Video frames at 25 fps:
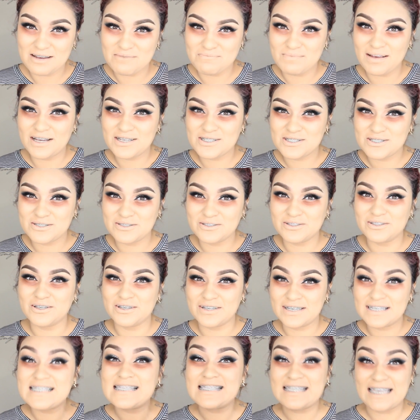It makes you
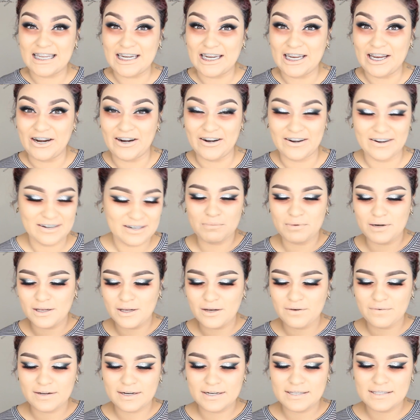look skinnier. I'm gonna
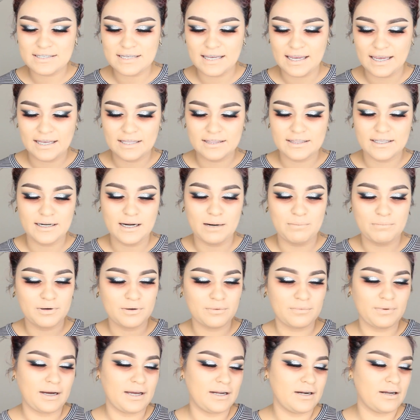go ahead and take the
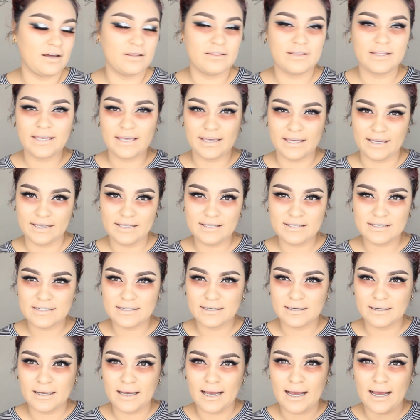number 1 on the kit,
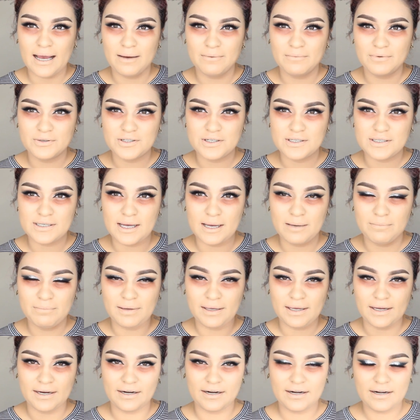which is up
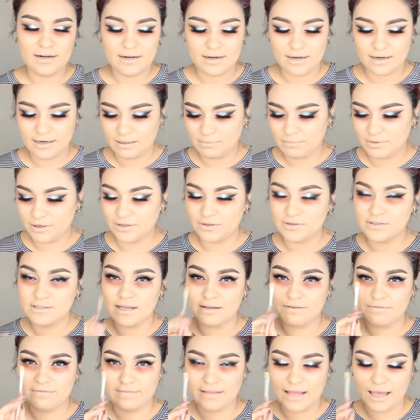here, and I'm gonna use
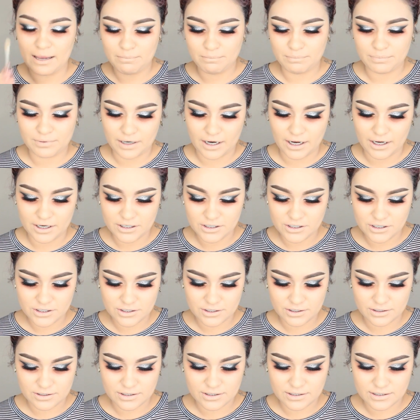that flat brush
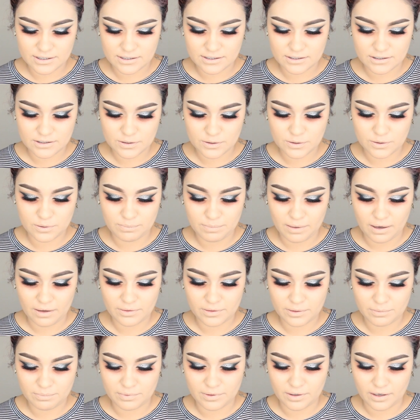to just scoop
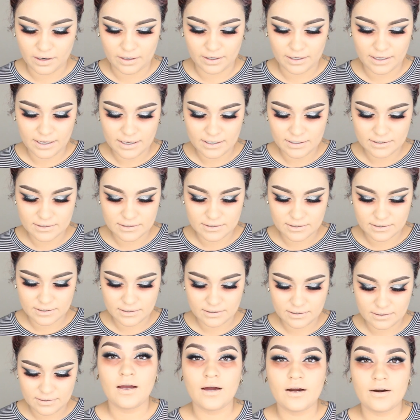out the product.
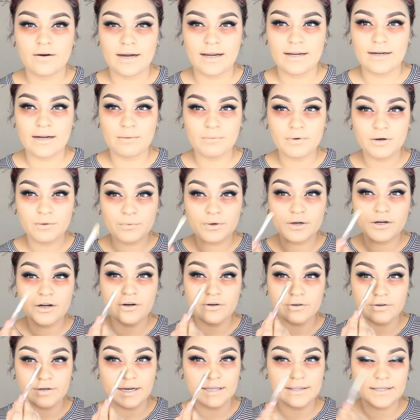All right, now we're gonna
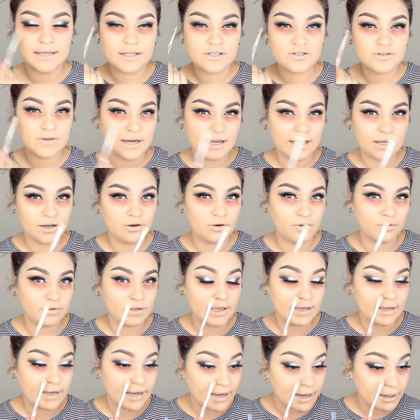create that triangle
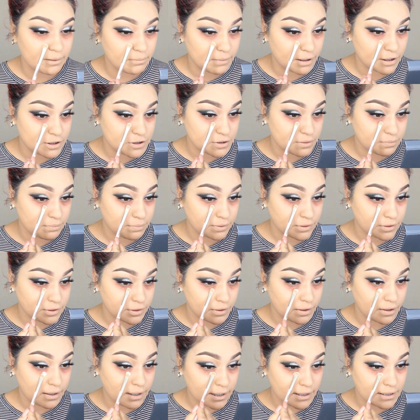like I had mentioned to
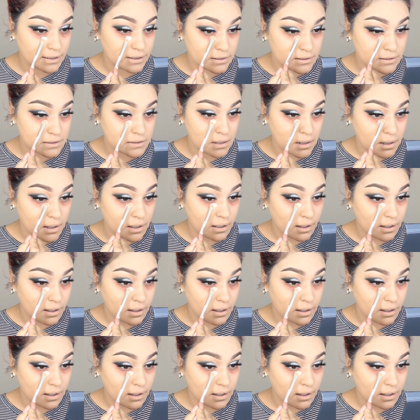you guys.